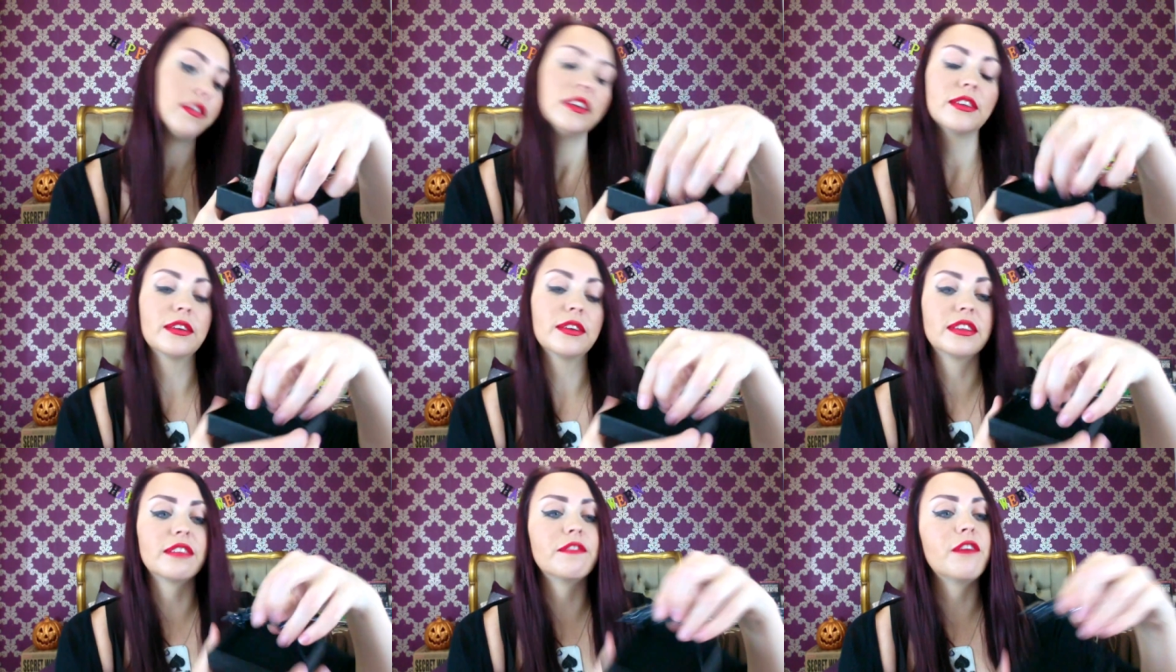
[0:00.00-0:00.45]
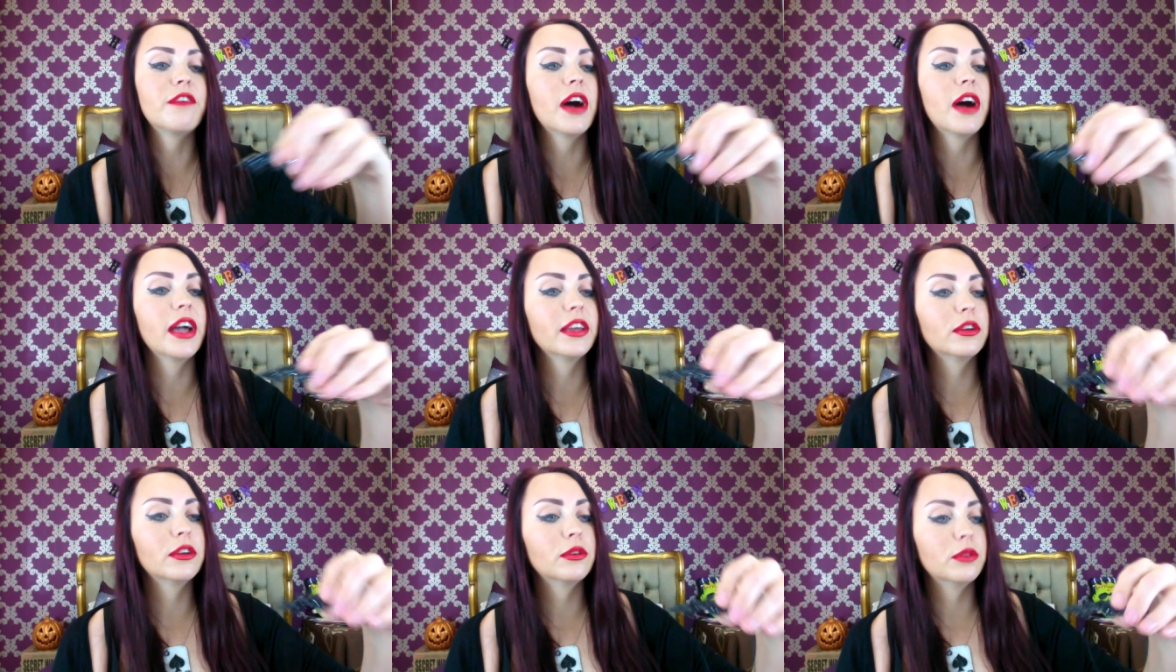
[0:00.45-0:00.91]
So it's a
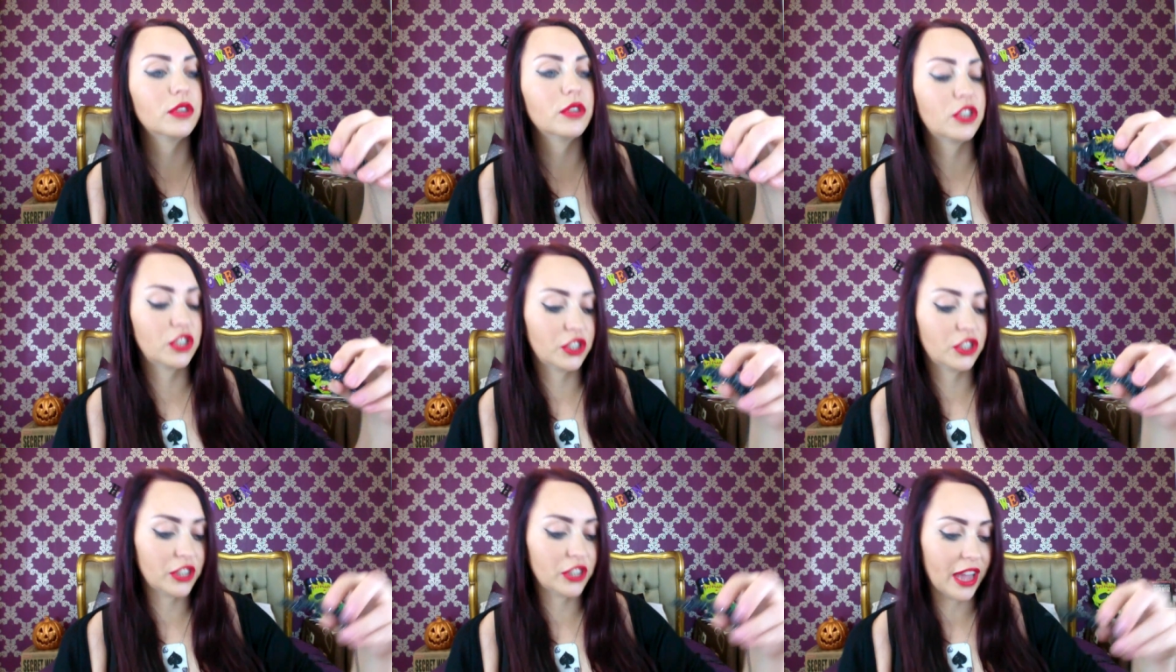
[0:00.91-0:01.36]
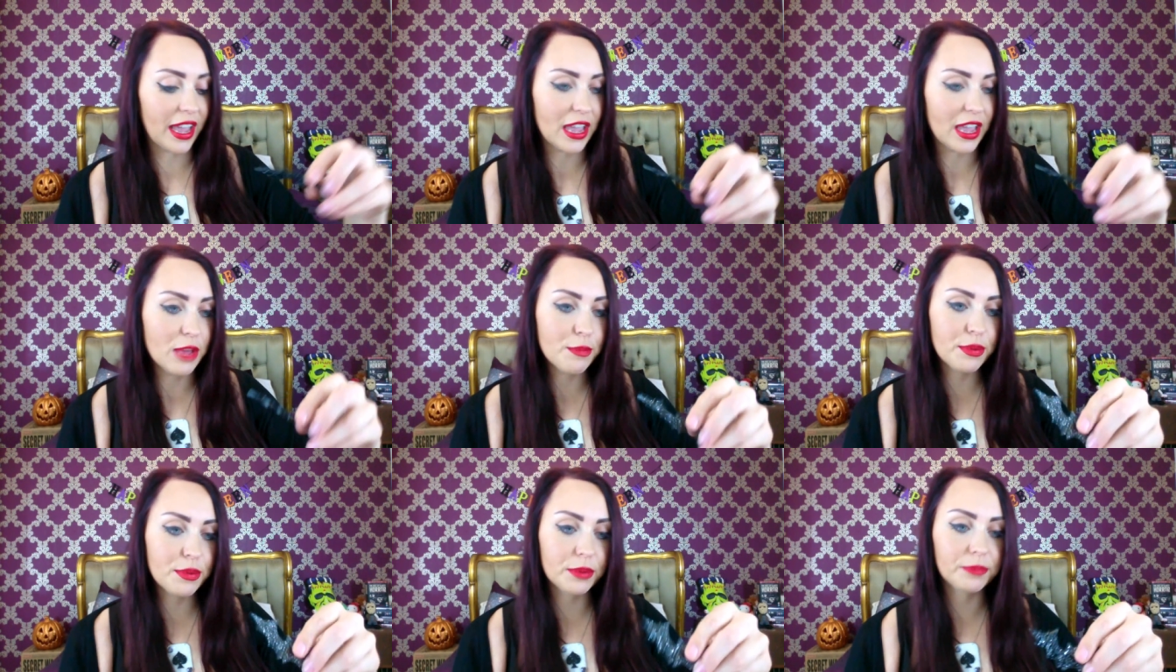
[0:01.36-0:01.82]
vinyl
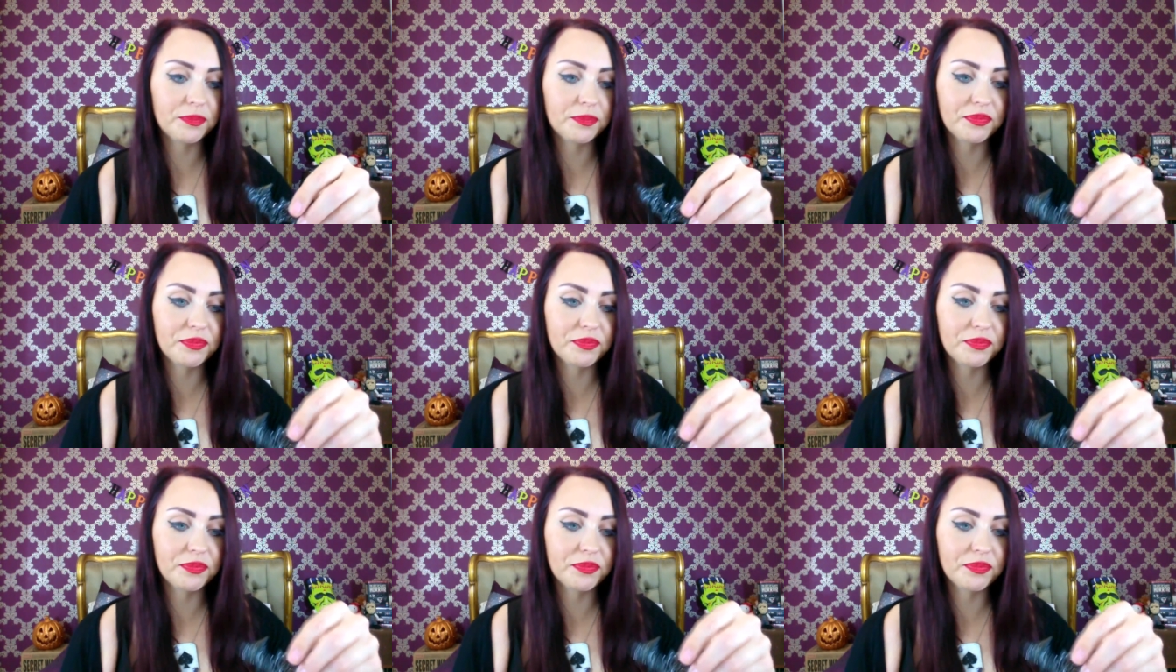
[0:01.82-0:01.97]
shape